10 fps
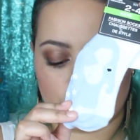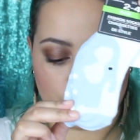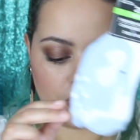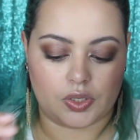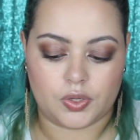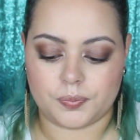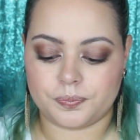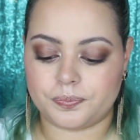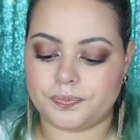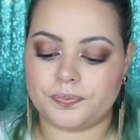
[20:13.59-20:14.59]
Really cute.
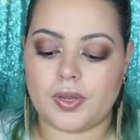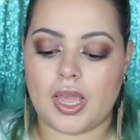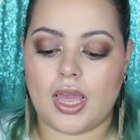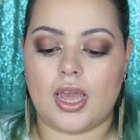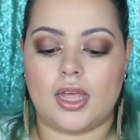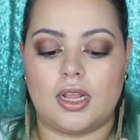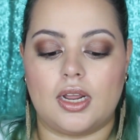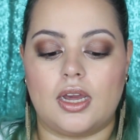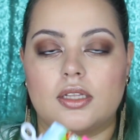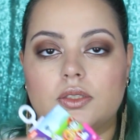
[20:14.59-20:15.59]
And then
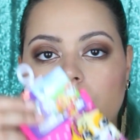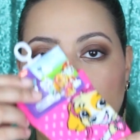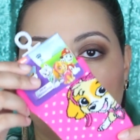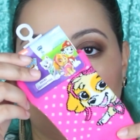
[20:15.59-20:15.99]
I got this one